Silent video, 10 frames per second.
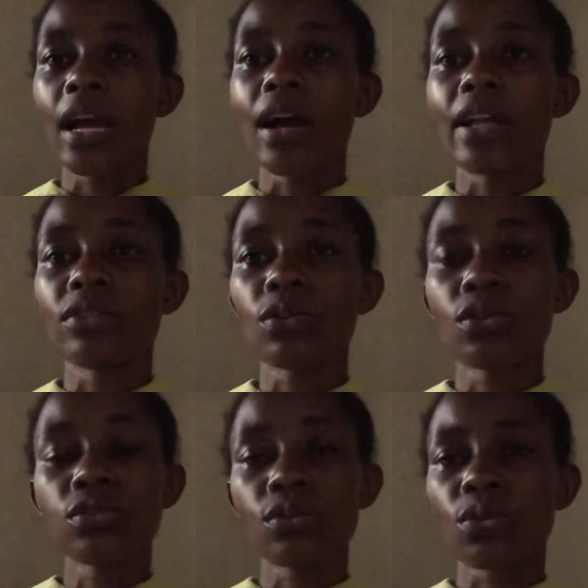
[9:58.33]
And
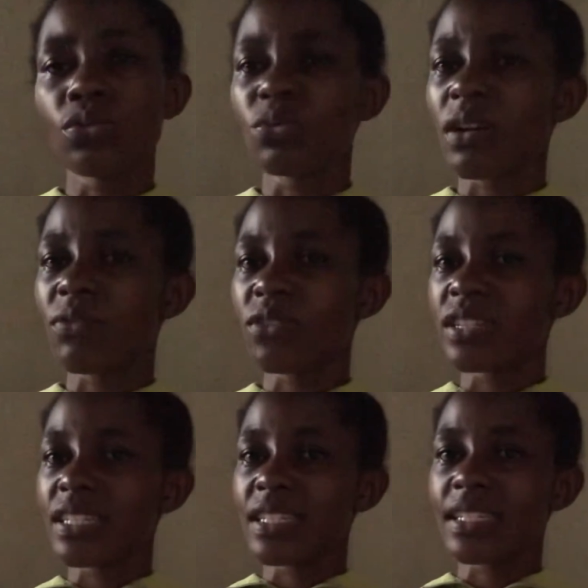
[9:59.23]
also you avoid
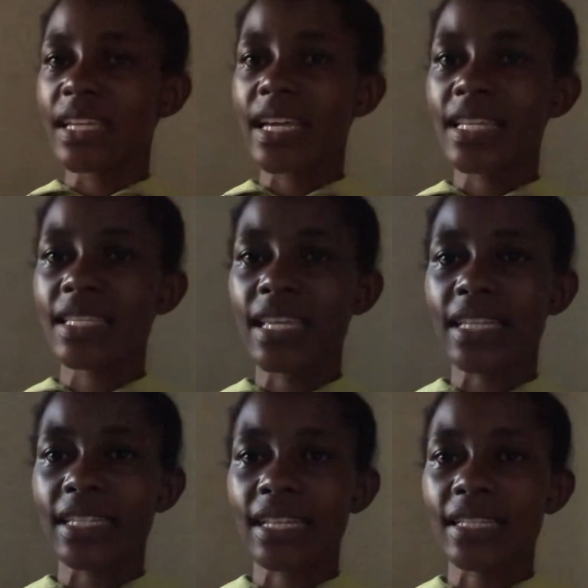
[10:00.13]
intense
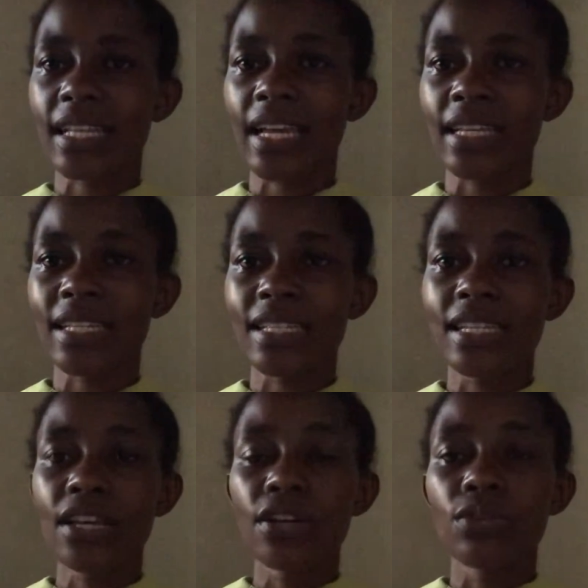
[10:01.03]
exercise,
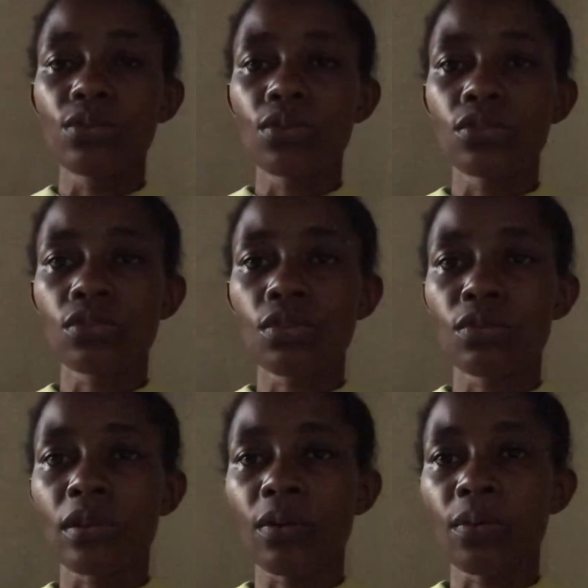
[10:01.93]
you control
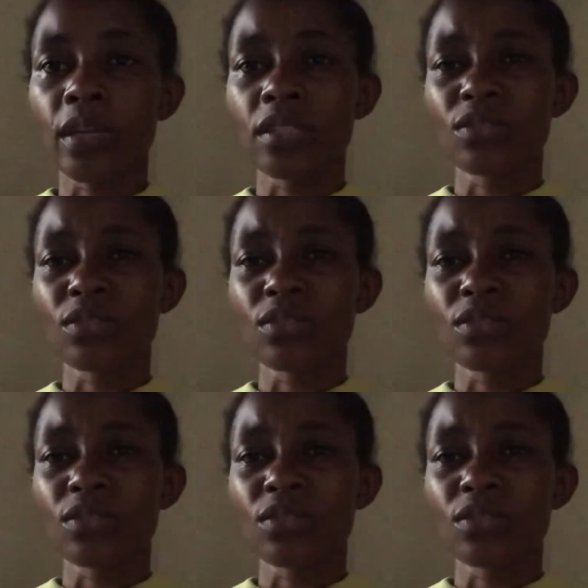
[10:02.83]
your weight,